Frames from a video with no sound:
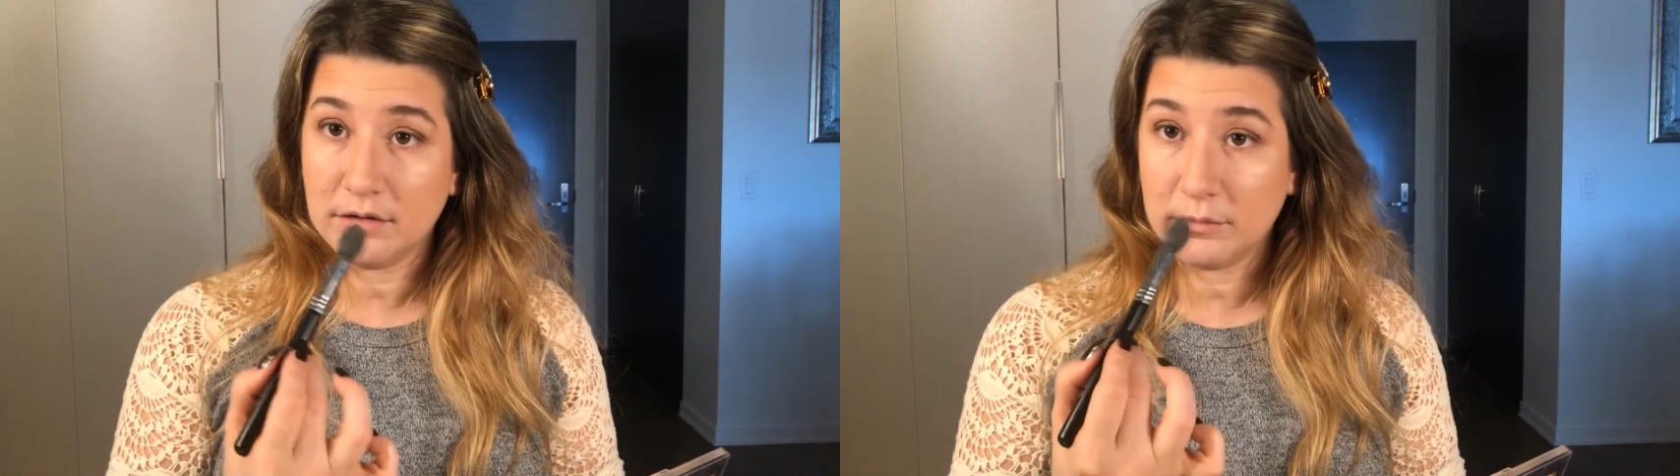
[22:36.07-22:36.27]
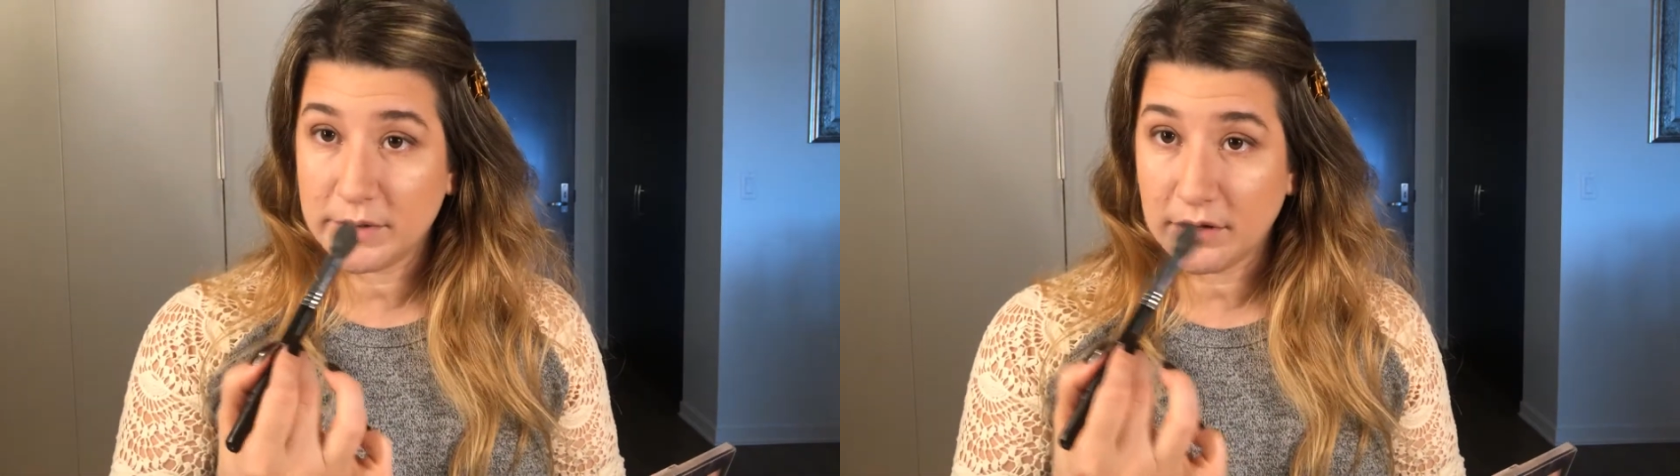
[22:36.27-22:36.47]

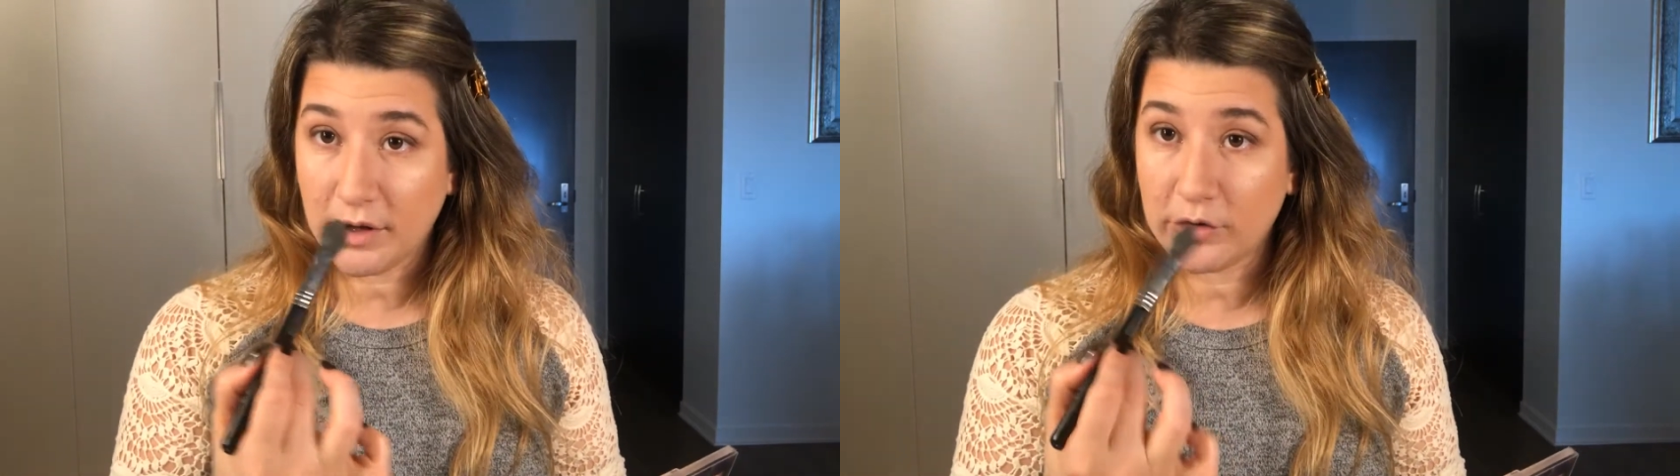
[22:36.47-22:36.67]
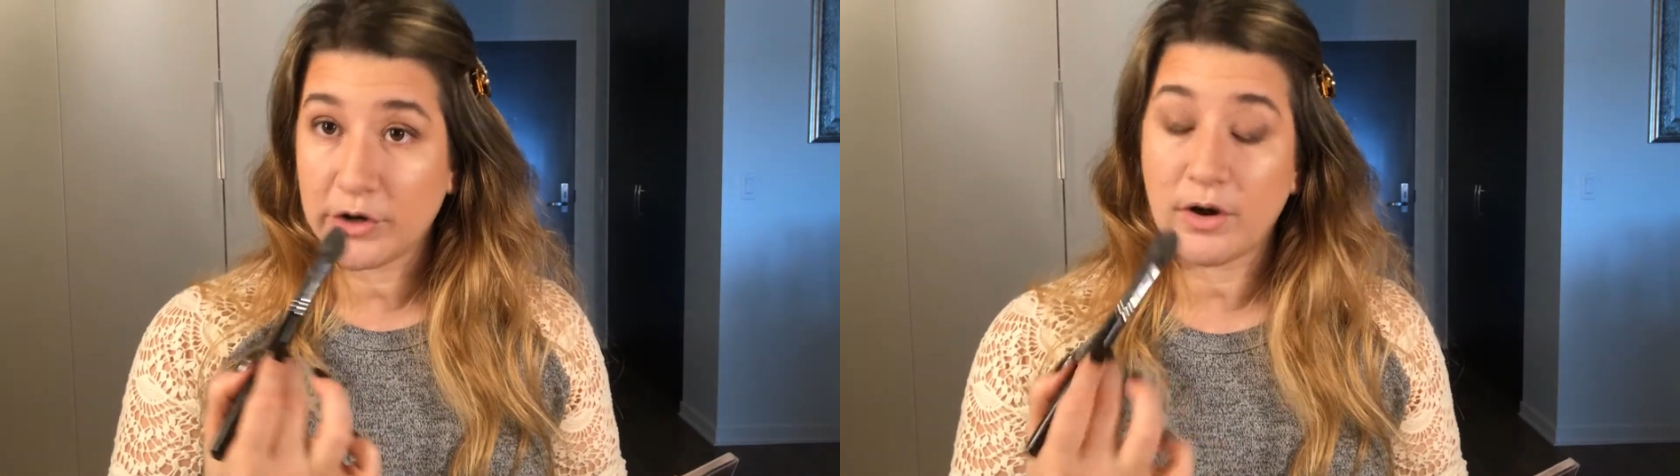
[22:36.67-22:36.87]
little bit
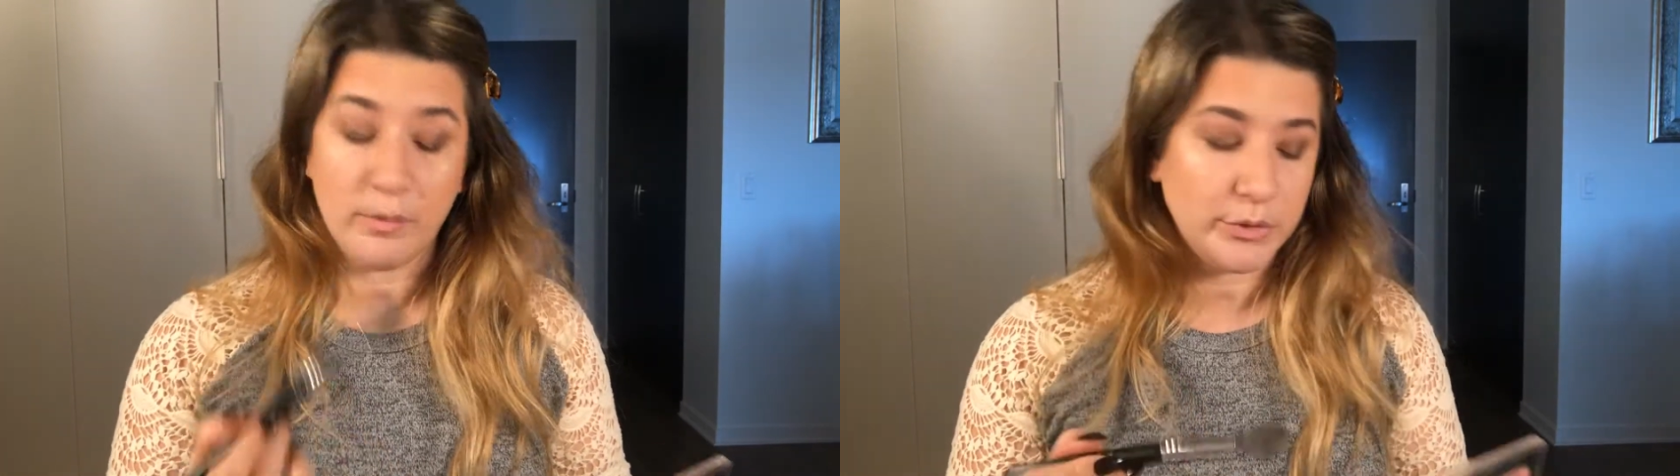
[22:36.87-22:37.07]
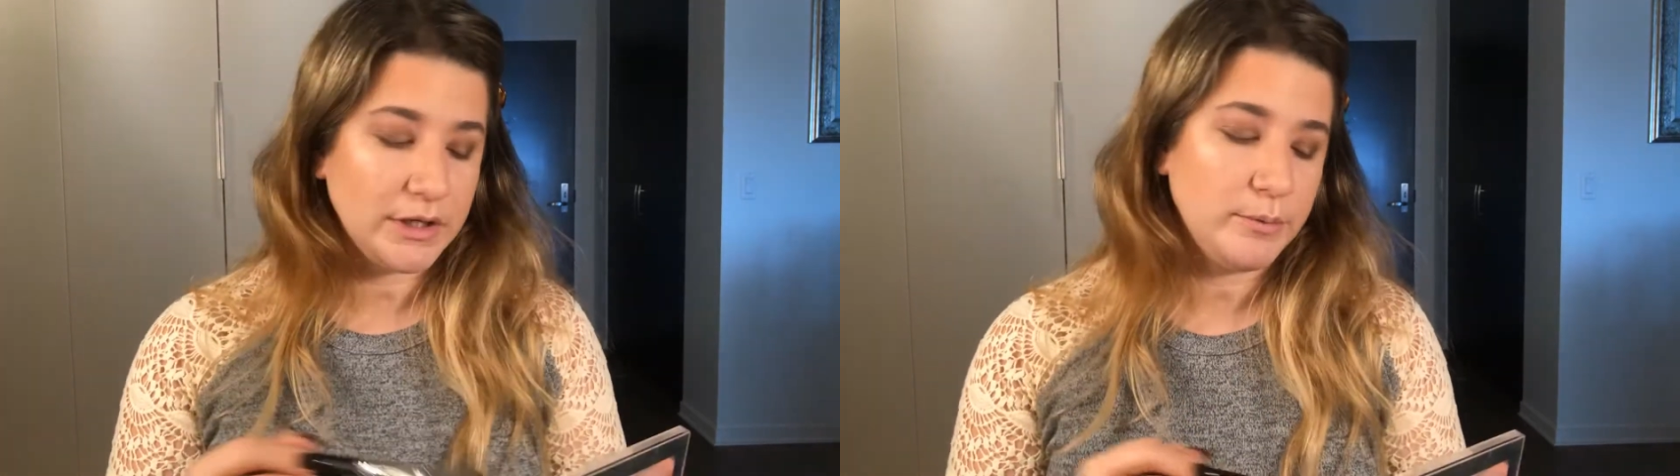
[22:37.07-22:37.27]
like on your
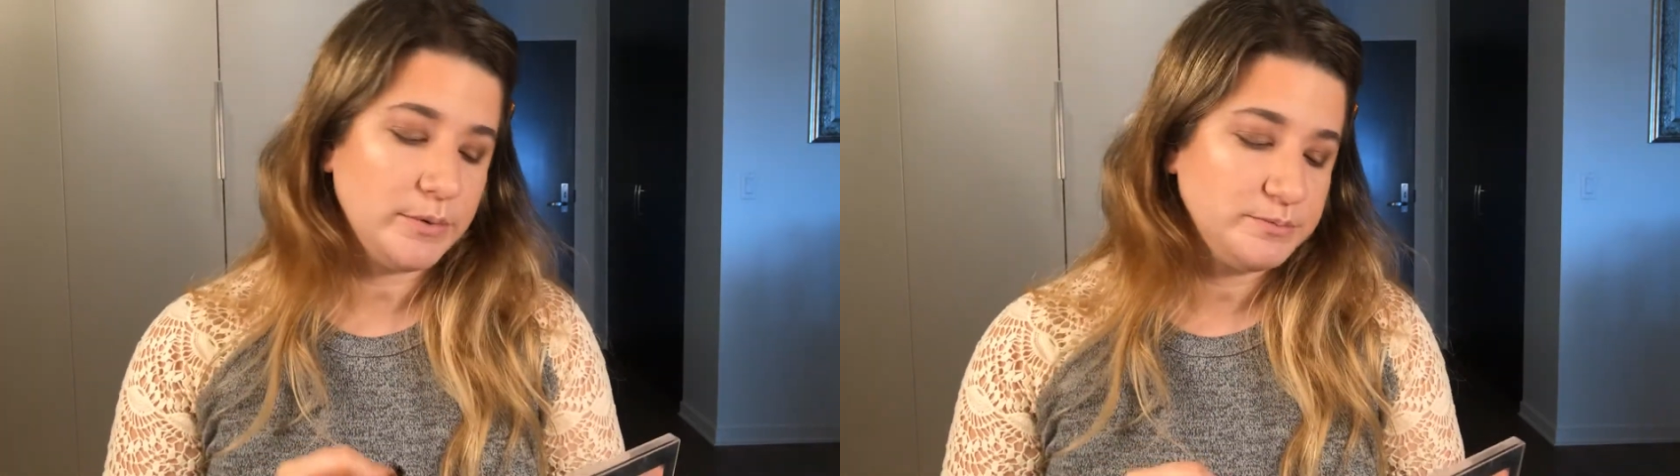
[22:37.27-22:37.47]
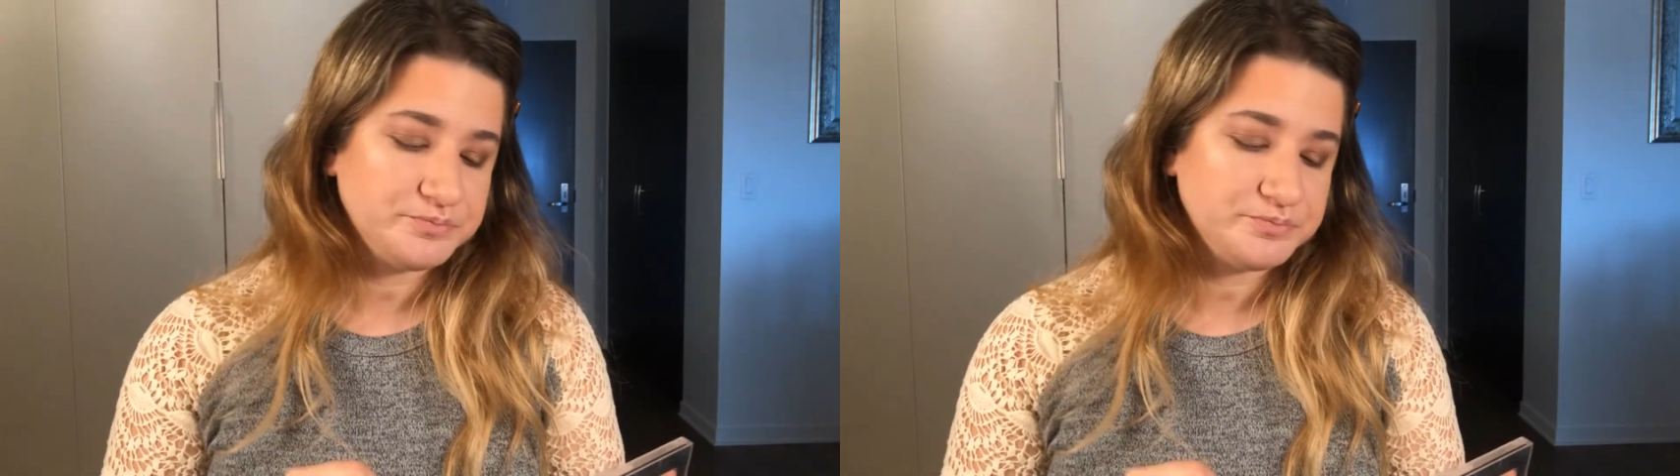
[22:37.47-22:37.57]
upper lip,